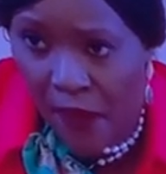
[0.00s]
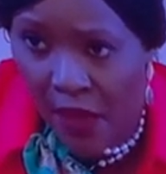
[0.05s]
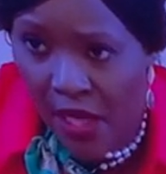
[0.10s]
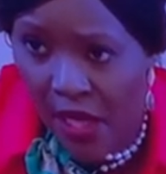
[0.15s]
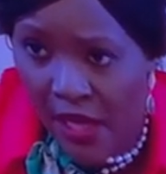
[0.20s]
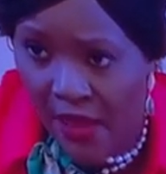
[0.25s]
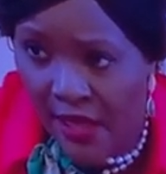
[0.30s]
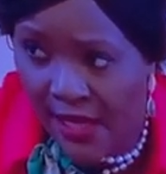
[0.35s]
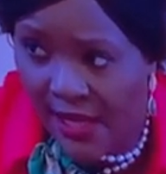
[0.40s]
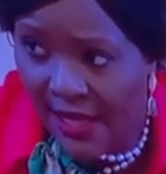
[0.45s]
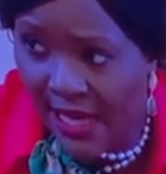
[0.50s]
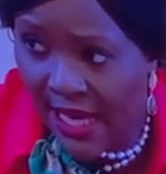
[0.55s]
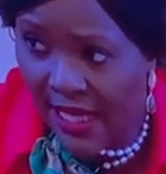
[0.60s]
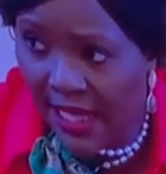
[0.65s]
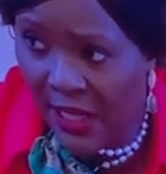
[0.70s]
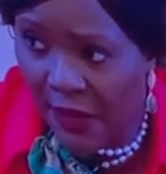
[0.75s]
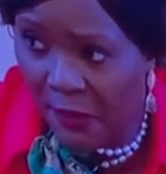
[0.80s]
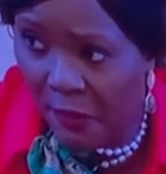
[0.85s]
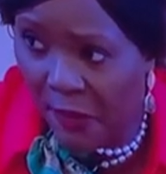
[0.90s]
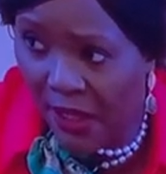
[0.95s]
The
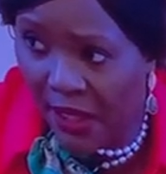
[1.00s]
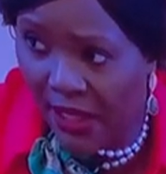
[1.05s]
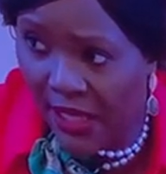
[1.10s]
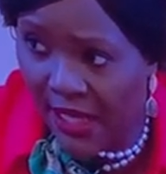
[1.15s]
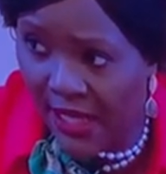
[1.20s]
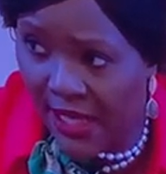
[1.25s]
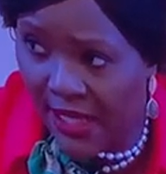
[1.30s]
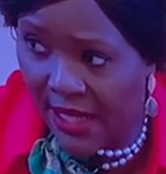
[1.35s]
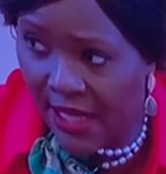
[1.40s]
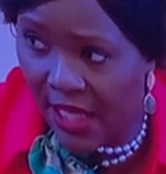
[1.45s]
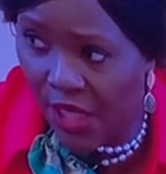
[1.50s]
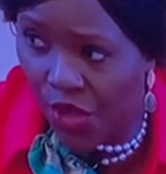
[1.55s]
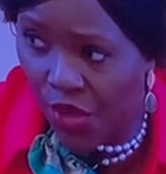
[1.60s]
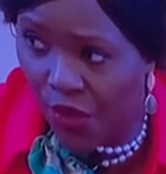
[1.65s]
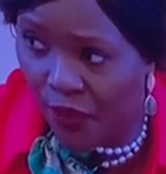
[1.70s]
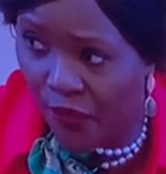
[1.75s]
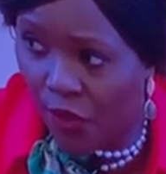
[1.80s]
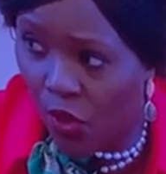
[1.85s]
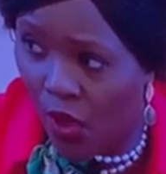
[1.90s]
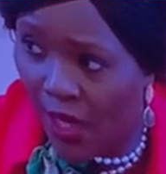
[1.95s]
second pillar is the issue
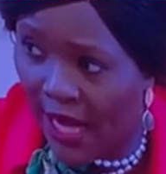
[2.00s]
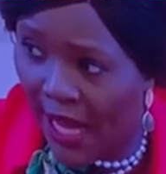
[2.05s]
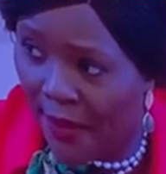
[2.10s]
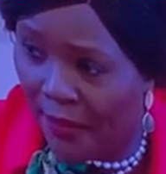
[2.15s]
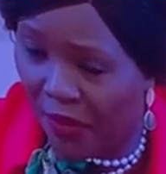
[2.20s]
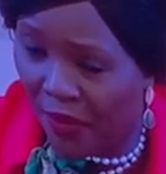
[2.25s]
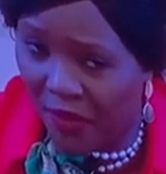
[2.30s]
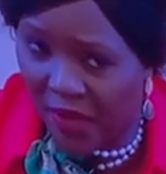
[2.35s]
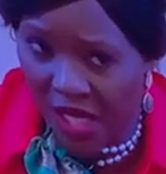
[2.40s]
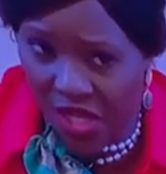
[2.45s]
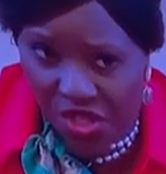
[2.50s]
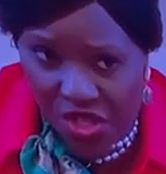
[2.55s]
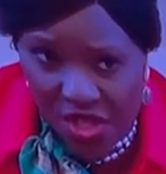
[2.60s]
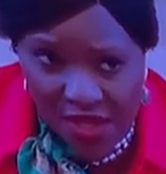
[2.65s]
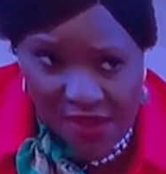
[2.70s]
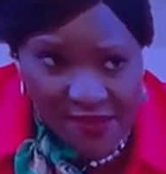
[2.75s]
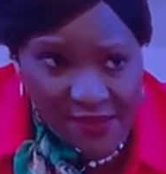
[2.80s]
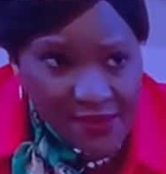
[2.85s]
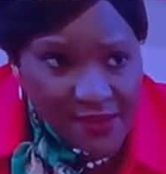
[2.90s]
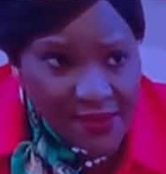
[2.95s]
of
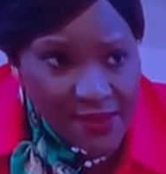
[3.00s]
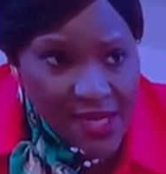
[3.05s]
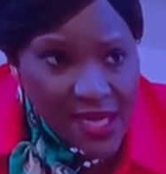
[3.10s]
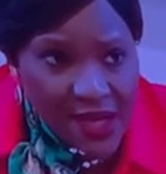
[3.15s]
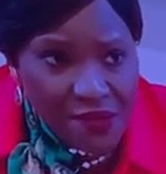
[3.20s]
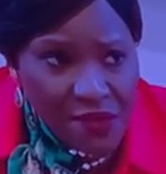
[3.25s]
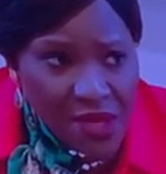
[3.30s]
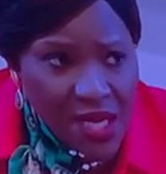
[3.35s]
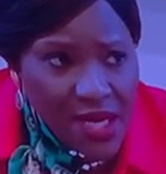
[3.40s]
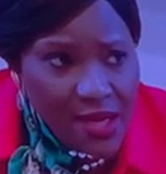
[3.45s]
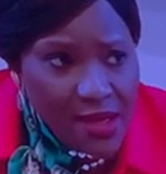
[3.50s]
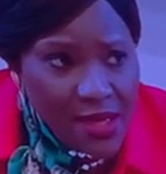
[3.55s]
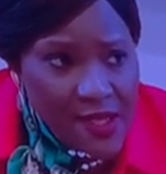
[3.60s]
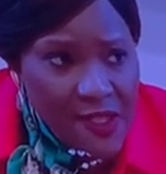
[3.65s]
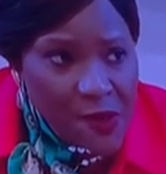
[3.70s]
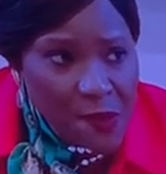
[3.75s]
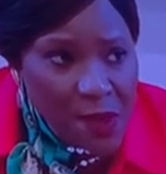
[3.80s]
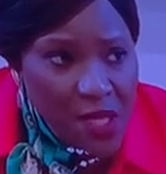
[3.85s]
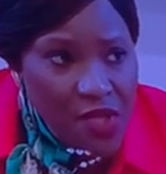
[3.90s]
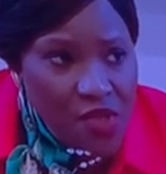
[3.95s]
collaboration. And really this
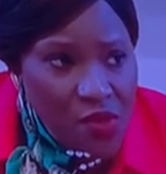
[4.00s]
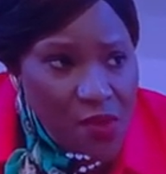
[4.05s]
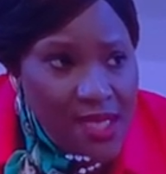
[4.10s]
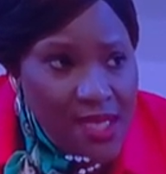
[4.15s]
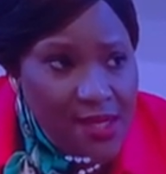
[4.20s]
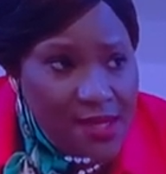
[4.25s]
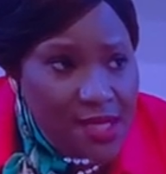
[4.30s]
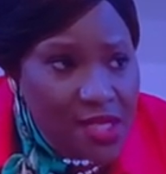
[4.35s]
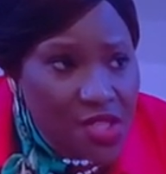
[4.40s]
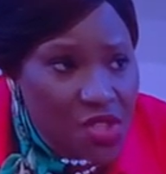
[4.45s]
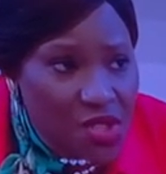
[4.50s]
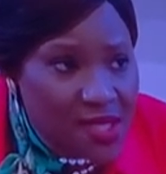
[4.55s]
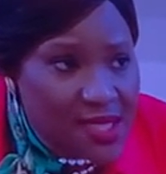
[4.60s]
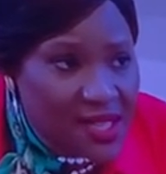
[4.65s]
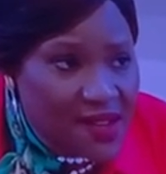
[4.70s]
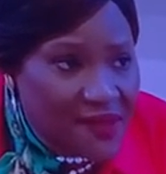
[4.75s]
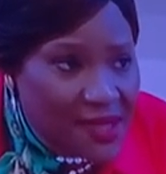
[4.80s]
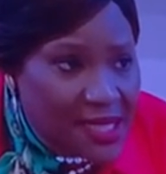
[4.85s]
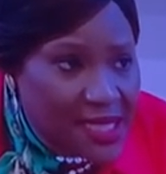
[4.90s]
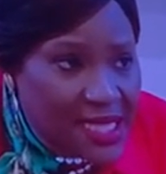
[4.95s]
speaks to SDG
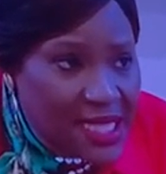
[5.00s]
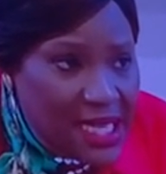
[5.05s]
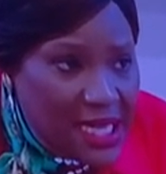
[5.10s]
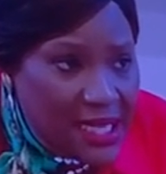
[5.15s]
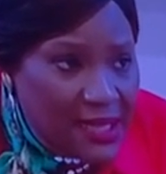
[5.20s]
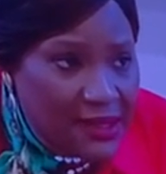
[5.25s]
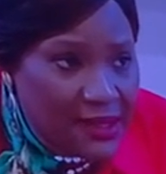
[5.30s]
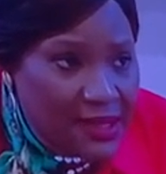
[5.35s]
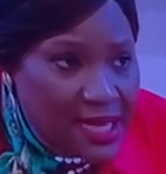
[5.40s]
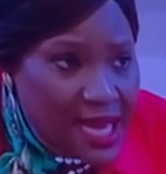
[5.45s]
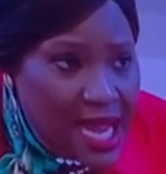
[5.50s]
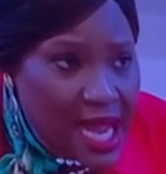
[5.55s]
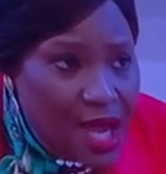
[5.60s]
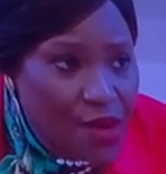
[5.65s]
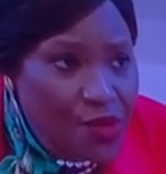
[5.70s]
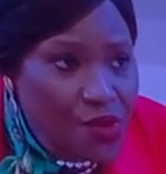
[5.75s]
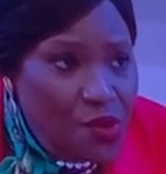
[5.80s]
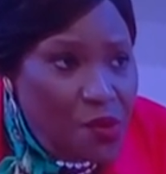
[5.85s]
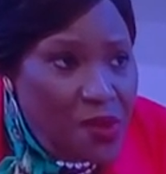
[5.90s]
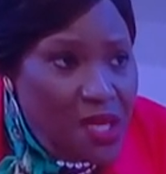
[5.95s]
17. How
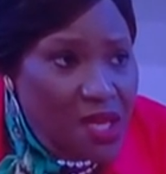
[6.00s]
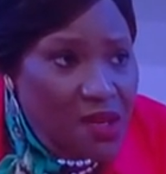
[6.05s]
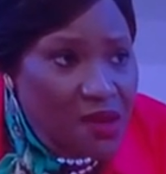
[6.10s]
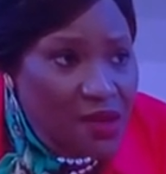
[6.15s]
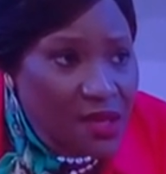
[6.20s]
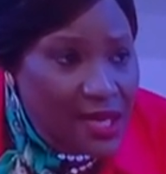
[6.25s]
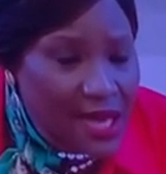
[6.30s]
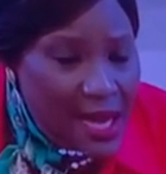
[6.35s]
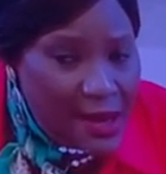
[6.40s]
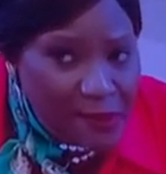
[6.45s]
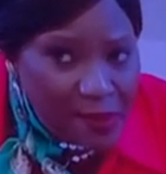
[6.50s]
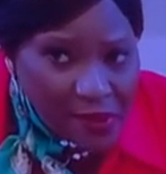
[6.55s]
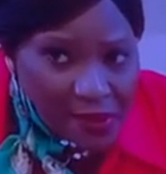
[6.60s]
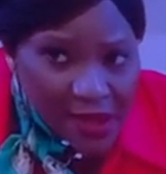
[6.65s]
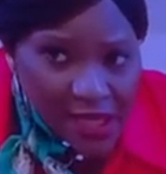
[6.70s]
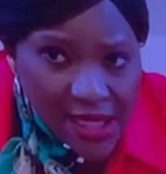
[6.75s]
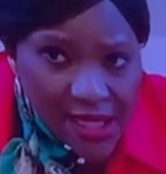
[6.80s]
do we collaborate?